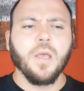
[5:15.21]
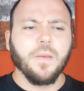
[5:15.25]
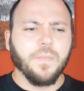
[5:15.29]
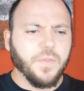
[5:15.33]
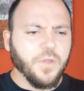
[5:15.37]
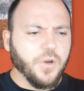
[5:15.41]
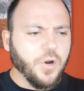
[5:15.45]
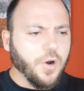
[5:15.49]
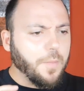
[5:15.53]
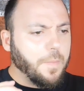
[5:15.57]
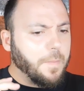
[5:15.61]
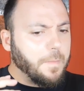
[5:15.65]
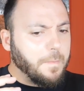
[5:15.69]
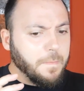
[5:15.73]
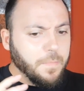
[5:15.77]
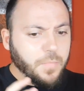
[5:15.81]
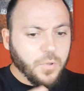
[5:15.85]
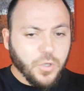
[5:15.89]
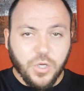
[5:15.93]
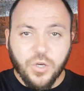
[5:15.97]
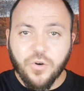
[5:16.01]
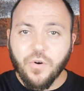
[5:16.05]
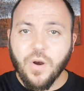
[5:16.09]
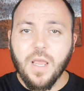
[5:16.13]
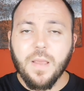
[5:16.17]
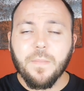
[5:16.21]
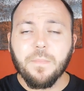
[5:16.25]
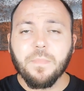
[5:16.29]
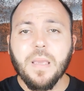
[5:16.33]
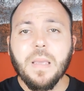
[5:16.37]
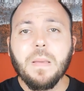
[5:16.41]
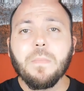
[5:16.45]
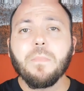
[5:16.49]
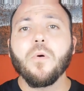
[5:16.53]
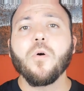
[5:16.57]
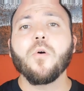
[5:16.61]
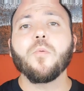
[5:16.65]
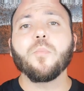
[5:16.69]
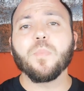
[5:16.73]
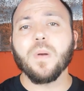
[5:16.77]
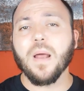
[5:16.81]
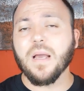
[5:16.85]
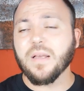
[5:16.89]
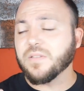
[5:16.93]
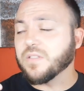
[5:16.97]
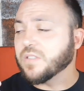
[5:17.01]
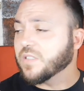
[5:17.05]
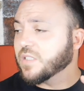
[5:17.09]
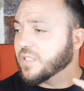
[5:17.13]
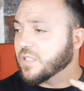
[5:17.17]
There are great people
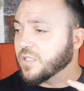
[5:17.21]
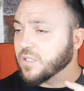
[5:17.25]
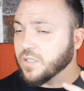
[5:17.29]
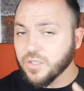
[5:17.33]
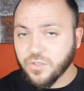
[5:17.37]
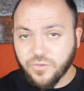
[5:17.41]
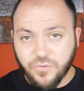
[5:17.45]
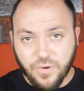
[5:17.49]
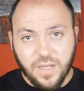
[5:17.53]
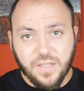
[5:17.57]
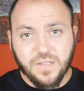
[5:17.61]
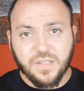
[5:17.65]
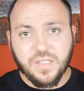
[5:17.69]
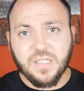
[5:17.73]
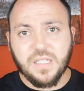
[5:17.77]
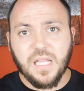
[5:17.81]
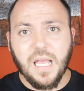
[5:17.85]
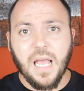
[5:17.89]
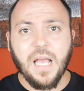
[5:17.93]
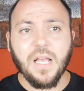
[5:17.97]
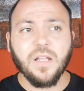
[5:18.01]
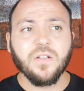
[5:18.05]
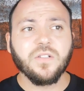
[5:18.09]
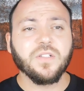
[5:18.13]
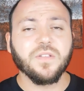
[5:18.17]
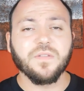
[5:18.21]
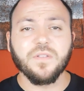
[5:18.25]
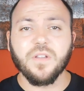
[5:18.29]
practicing great styles,